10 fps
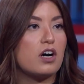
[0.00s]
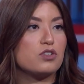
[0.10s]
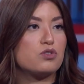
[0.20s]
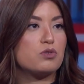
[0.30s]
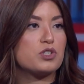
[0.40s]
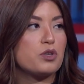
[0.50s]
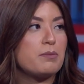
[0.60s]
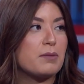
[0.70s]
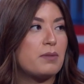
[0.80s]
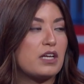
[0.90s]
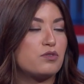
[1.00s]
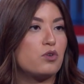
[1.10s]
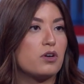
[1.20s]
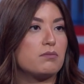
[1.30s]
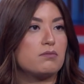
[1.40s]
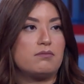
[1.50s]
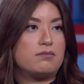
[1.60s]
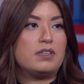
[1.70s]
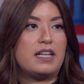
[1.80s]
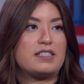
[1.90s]
onto a streaming platform,
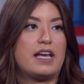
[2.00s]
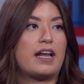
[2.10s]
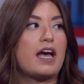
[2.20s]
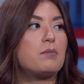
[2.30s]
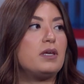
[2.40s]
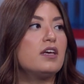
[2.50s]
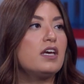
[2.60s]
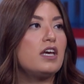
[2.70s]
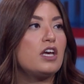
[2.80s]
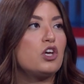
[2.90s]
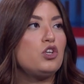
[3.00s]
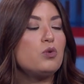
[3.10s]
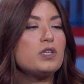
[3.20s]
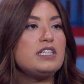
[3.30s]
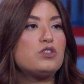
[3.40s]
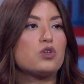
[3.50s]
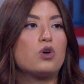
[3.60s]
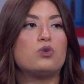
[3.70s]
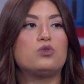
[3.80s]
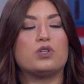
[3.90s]
let's say Anghami, you would need to
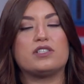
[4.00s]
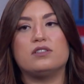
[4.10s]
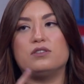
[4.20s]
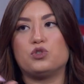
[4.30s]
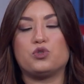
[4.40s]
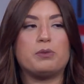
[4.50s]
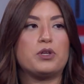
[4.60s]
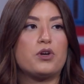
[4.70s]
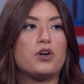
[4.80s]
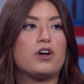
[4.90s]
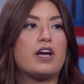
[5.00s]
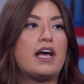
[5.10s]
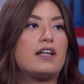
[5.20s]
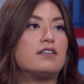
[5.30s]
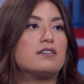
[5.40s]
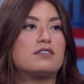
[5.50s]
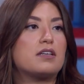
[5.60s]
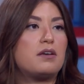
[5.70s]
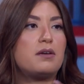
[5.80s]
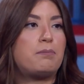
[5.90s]
go to a distributor and
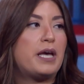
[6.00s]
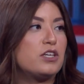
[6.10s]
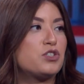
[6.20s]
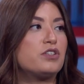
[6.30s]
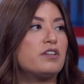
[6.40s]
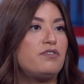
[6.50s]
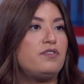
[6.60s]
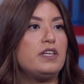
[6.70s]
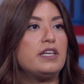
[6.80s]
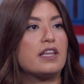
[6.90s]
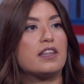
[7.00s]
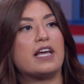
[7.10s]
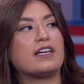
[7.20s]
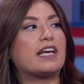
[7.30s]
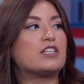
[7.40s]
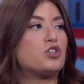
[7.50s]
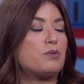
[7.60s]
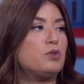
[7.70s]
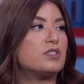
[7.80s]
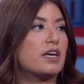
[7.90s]
pay a certain fee and then get your
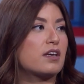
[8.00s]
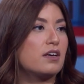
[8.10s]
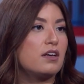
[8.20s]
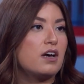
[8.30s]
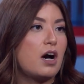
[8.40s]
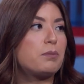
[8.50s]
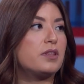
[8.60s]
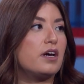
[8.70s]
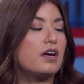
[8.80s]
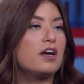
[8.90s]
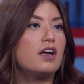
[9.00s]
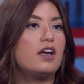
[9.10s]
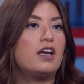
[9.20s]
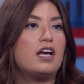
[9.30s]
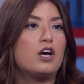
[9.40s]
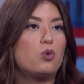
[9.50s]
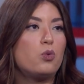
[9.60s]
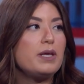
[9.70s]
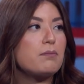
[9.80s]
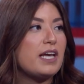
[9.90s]
music up there.
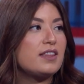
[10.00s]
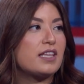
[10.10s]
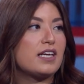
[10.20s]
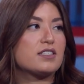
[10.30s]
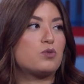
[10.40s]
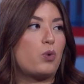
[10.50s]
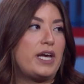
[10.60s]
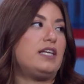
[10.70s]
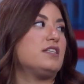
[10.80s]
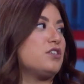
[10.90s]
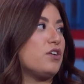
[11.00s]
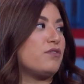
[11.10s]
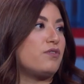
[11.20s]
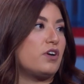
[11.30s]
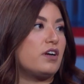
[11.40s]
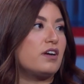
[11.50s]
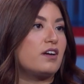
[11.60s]
We made things way easier for